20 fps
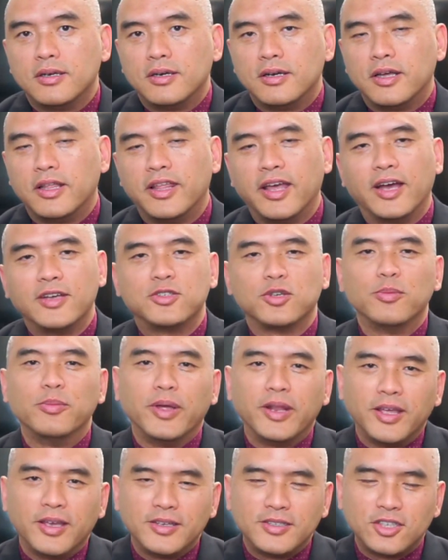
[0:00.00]
there are so
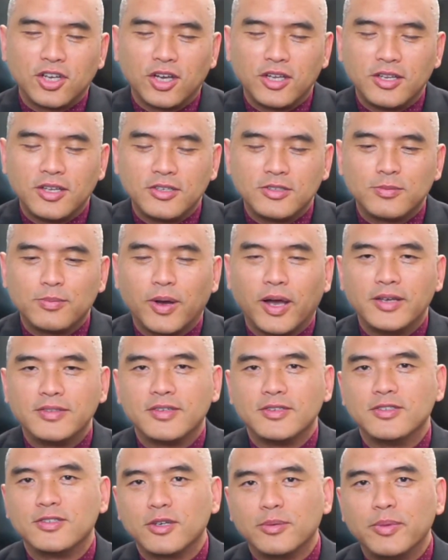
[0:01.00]
many Chinese spies
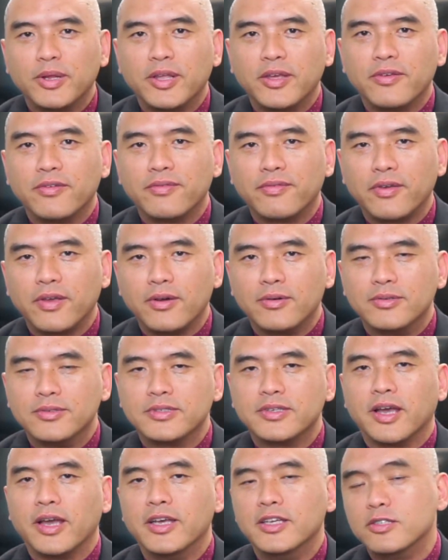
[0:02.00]
in so many
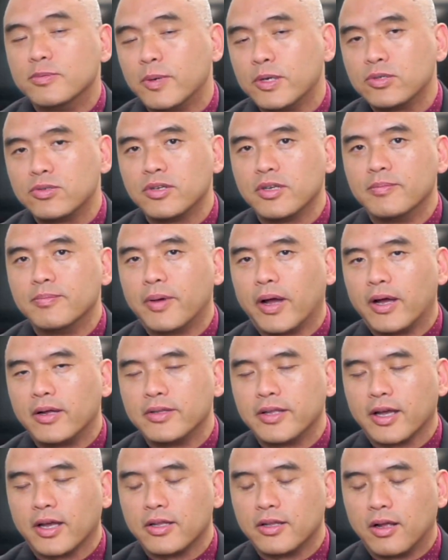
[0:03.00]
fields, and especially in
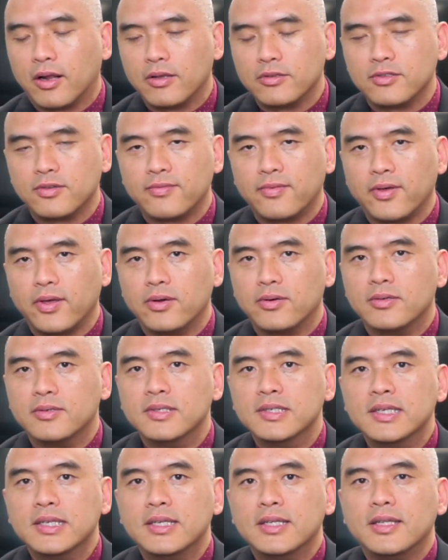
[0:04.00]
biotechnology field.
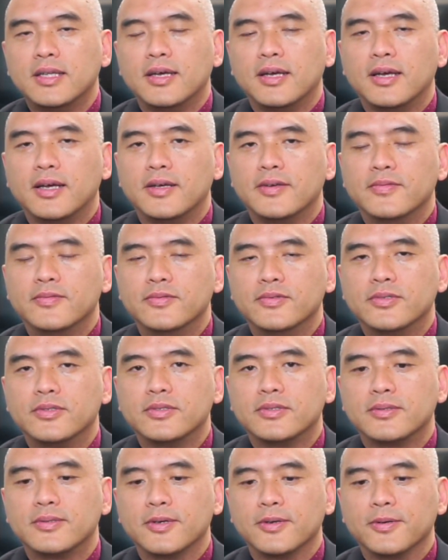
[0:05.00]
And
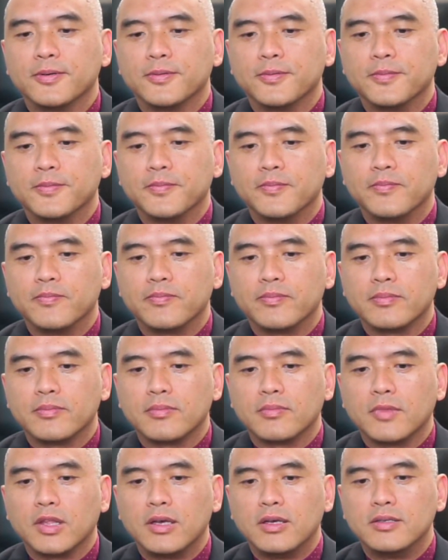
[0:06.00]
so
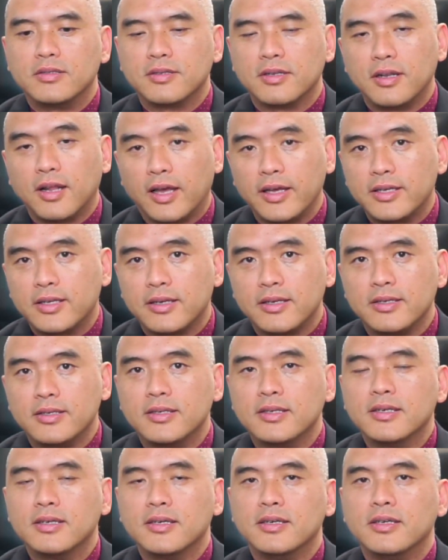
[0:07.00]
it's
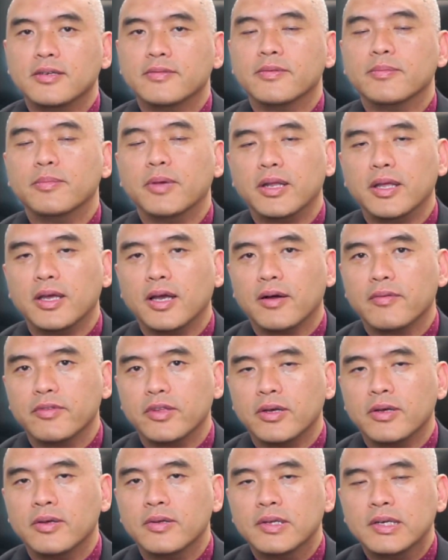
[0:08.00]
likely even many of
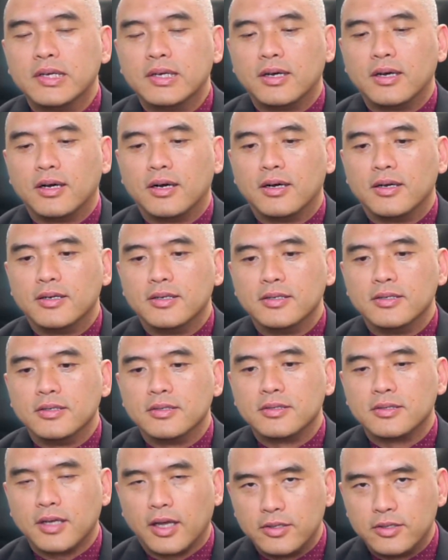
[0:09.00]
the
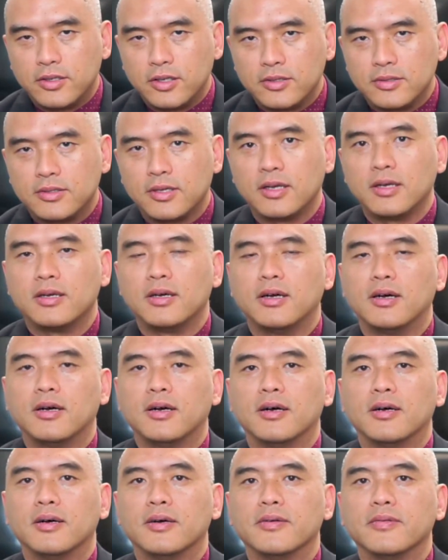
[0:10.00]
scientists
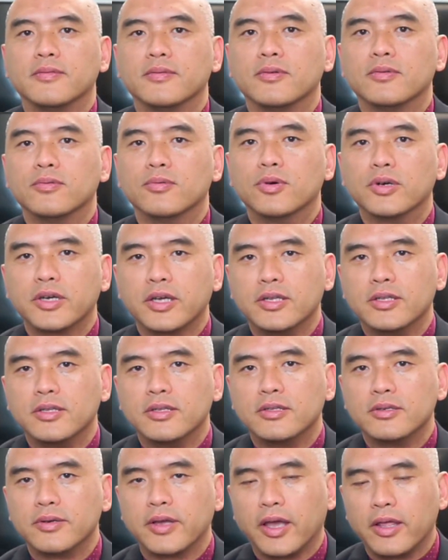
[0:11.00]
working
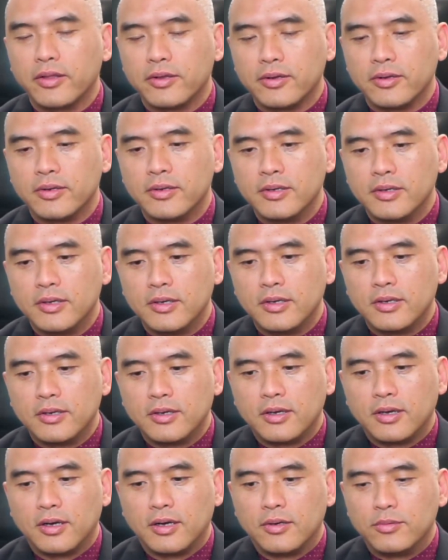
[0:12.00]
together
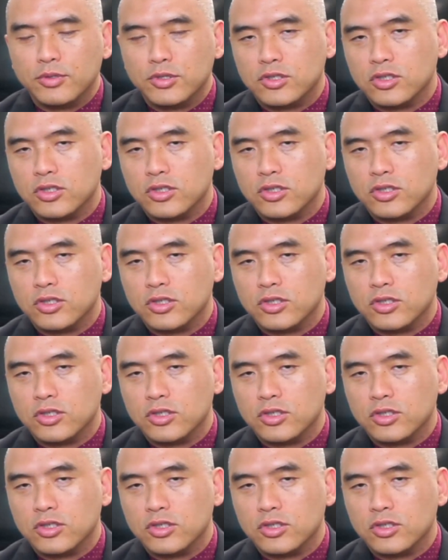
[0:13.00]
with the